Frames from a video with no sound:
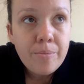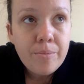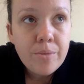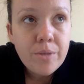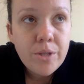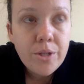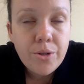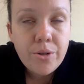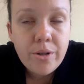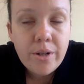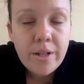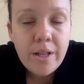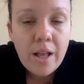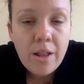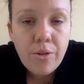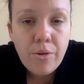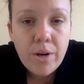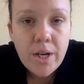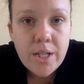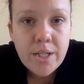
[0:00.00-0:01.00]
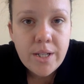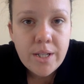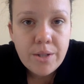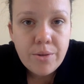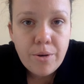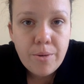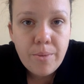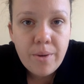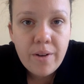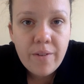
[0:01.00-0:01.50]
children in that 3 to 6
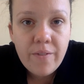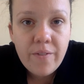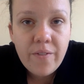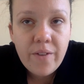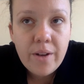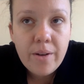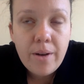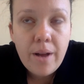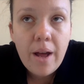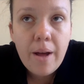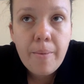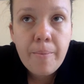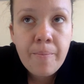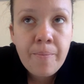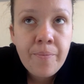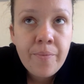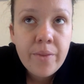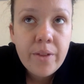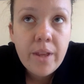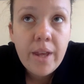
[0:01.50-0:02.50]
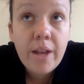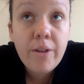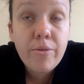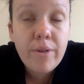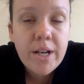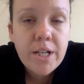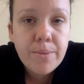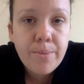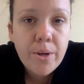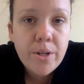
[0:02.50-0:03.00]
room can
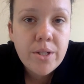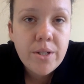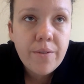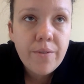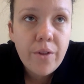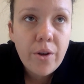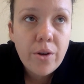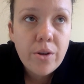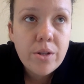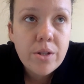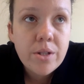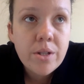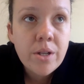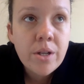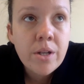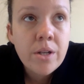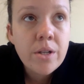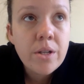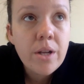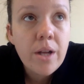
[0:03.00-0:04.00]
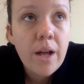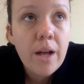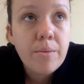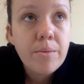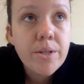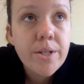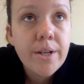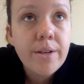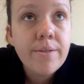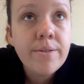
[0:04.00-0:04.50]
reach most of those
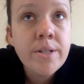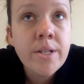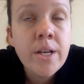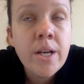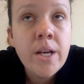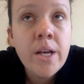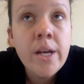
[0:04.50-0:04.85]
shelves.